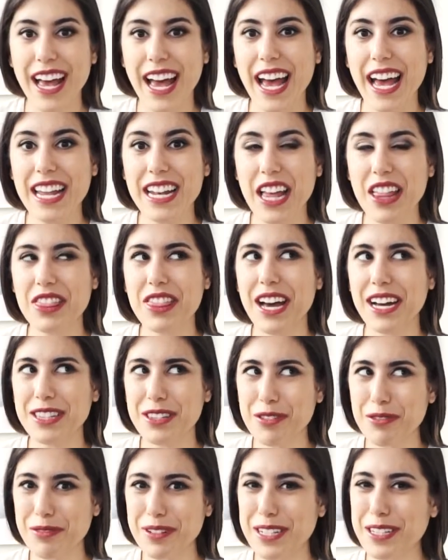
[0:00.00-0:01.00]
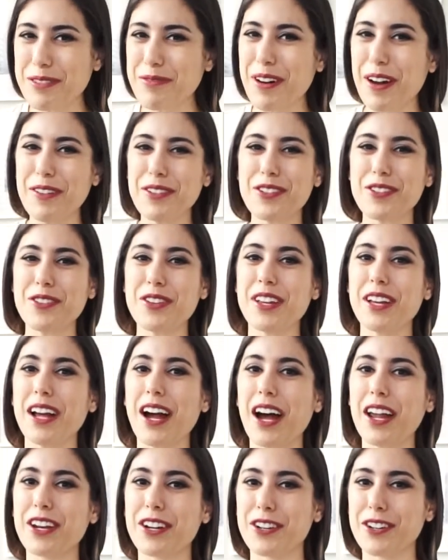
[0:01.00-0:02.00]
And that's the reason why we're
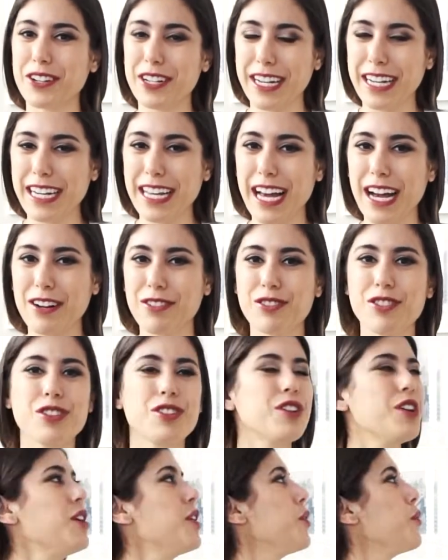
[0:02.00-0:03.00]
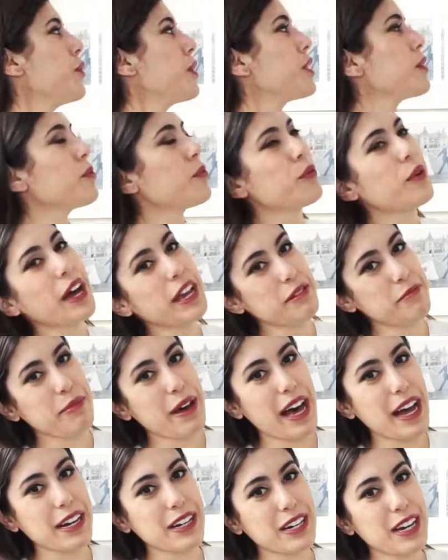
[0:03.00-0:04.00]
shooting on a green couch with a white
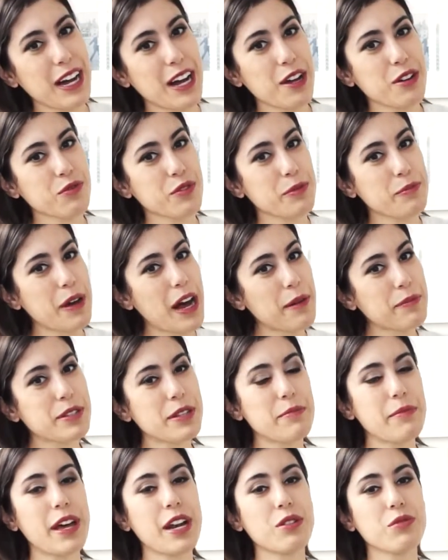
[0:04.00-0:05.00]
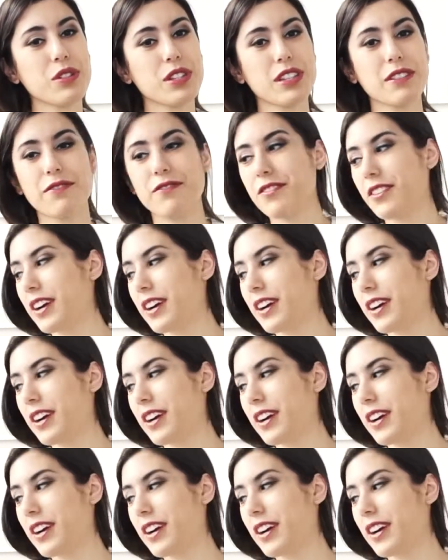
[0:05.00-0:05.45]
background, with pops of metal, with the